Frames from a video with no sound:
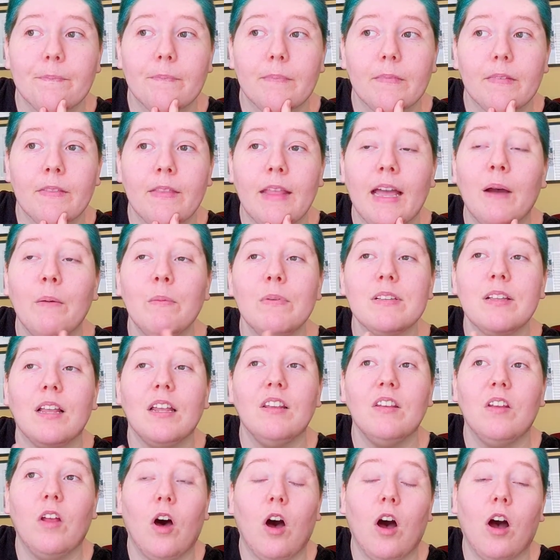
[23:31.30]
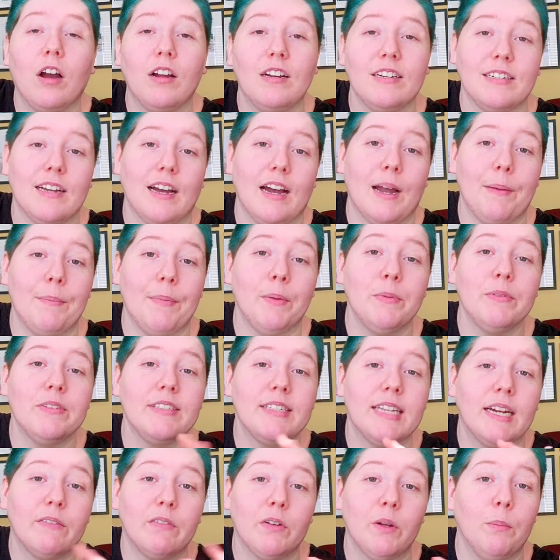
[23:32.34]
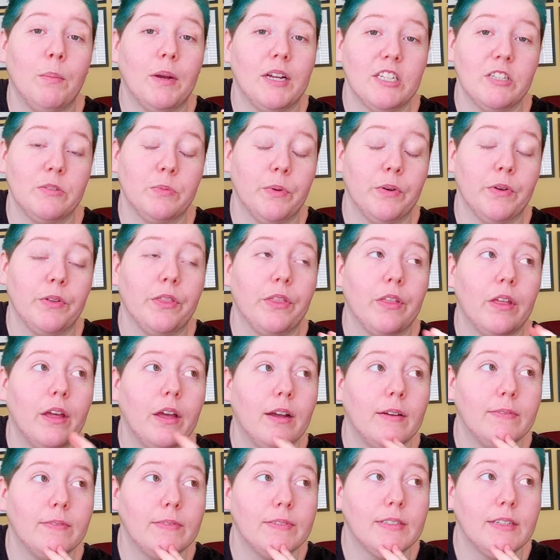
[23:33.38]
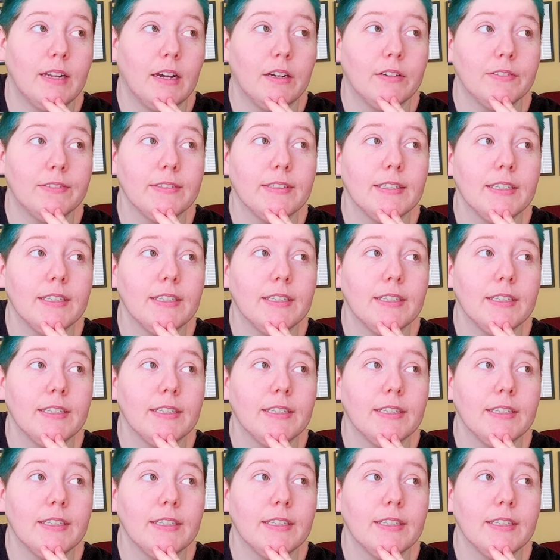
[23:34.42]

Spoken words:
that was a long time. That was several months worth of stuff.